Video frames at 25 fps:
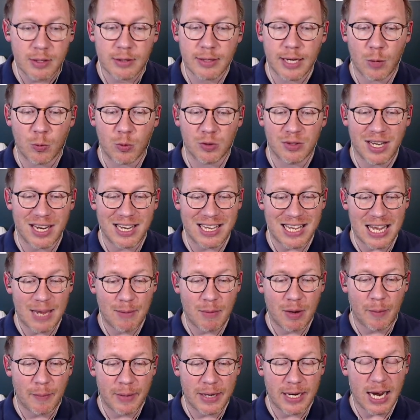They will take
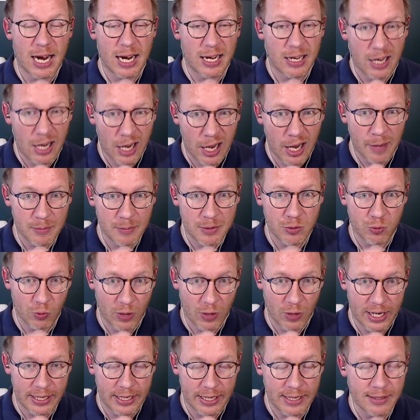MLB.com's
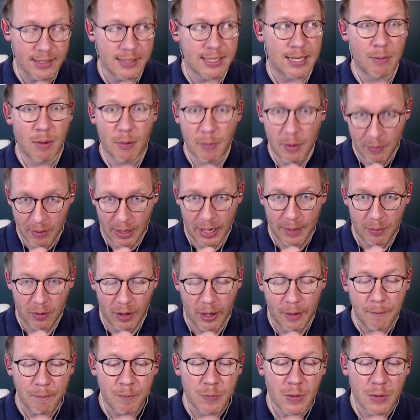rankings, that's MLB Pipeline,